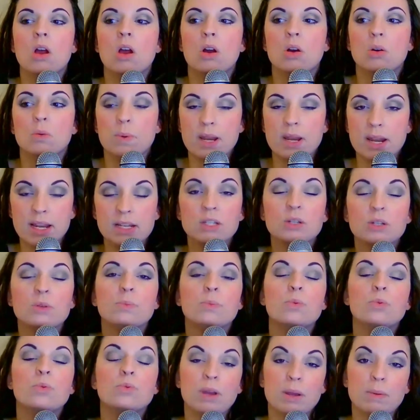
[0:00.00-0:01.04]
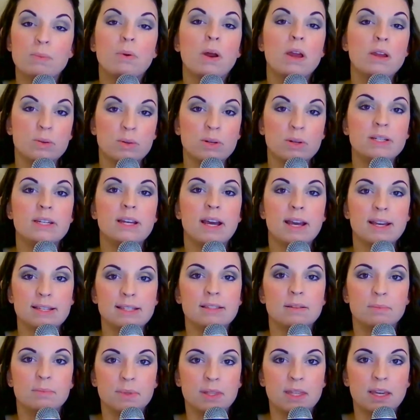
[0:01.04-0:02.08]
we need to reprioritize
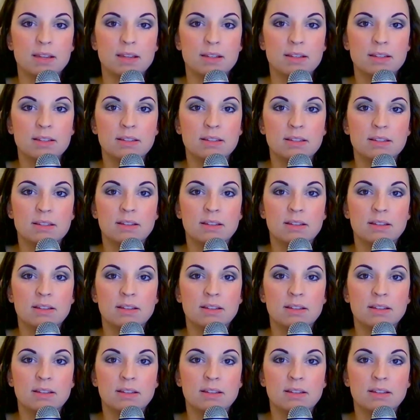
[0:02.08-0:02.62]
some things.